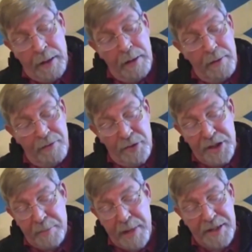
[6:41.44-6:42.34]
Right,
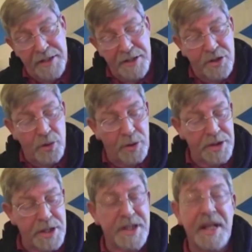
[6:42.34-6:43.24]
food and medicine
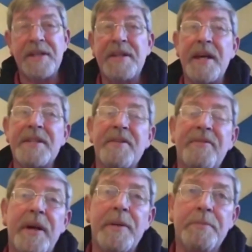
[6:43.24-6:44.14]
shortages to
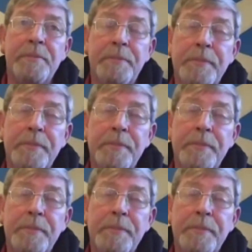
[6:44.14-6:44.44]
intensify